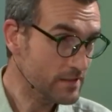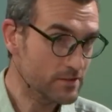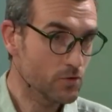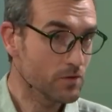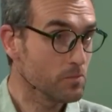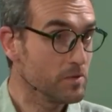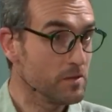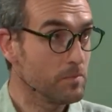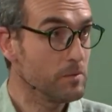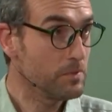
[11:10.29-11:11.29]
It's going to be a
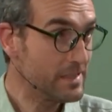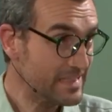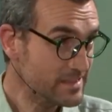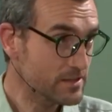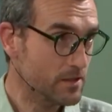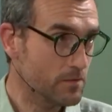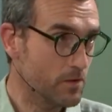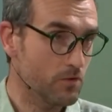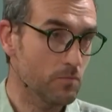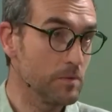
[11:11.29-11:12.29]
PPS uh,
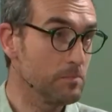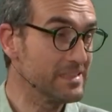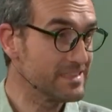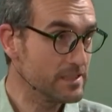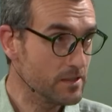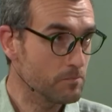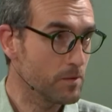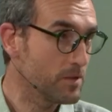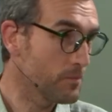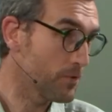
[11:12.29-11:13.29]
or a PPC,
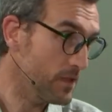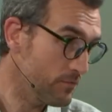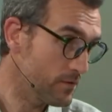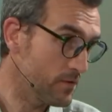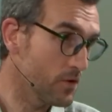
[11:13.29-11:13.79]
public-private mm-hmm. yeah.